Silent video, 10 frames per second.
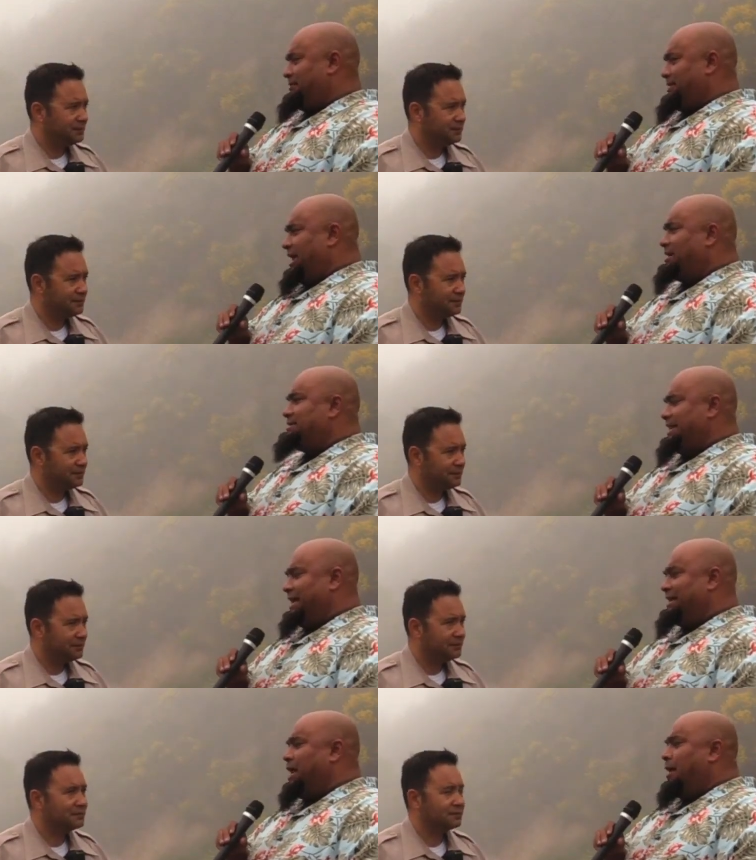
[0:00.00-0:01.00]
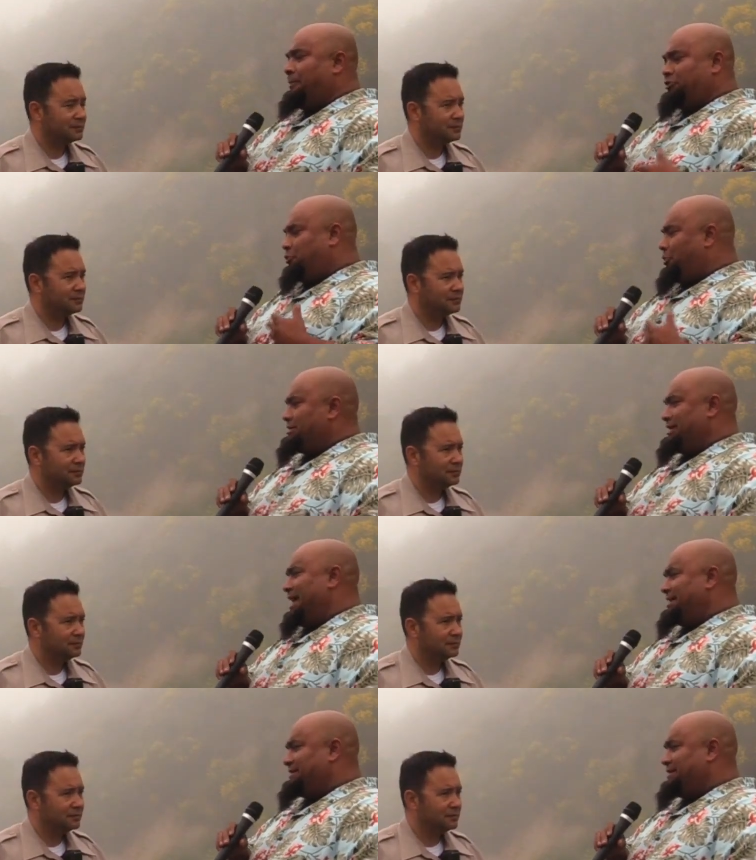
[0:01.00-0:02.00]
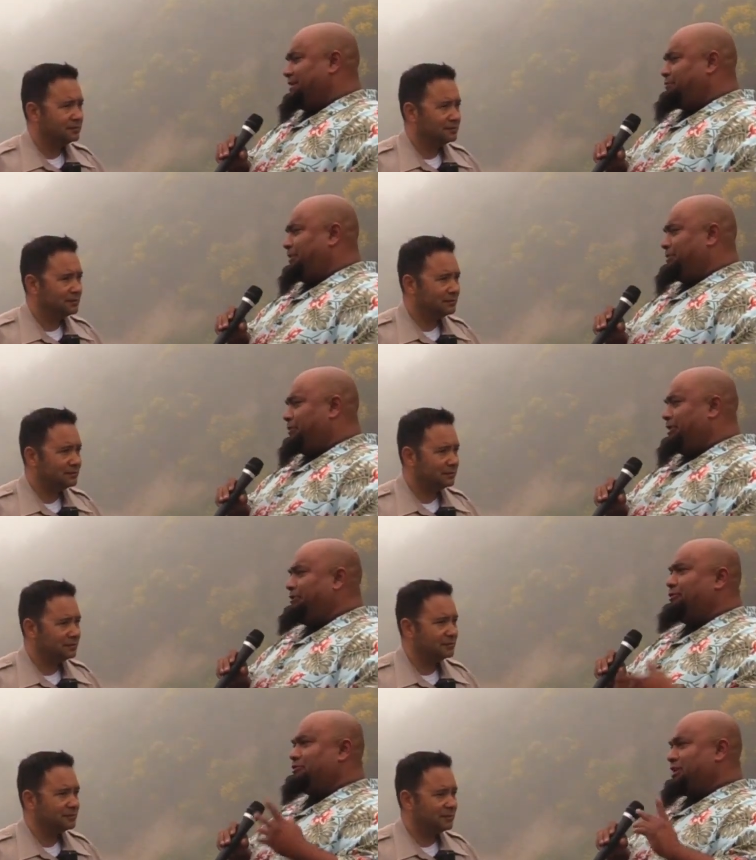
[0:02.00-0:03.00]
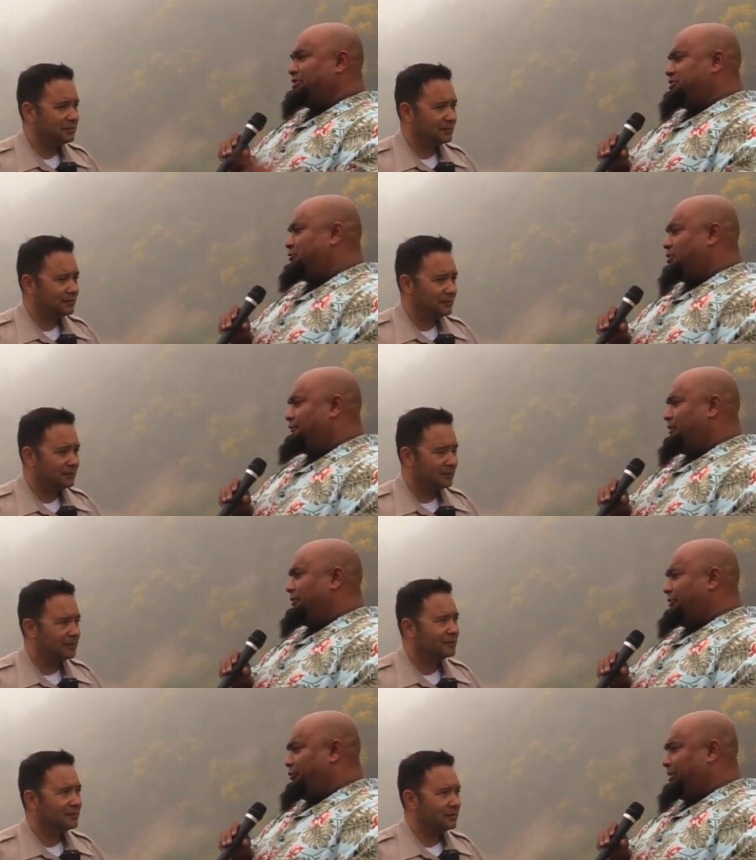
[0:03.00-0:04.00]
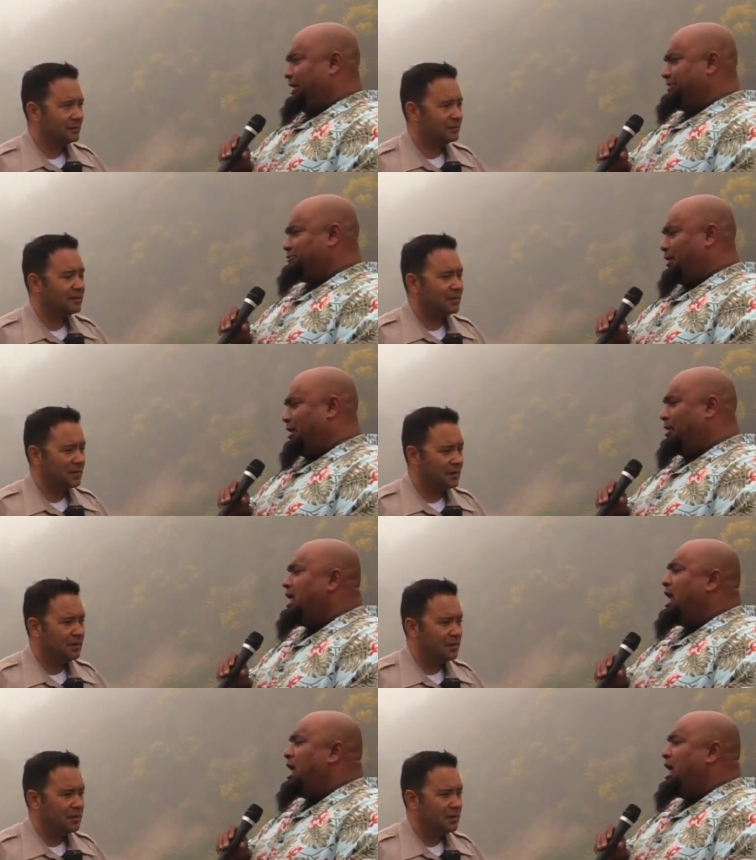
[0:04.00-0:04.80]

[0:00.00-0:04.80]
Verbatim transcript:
Speaker 1: on the 18, but there was an accident on the 330 and there was actually one over on the 38 as well.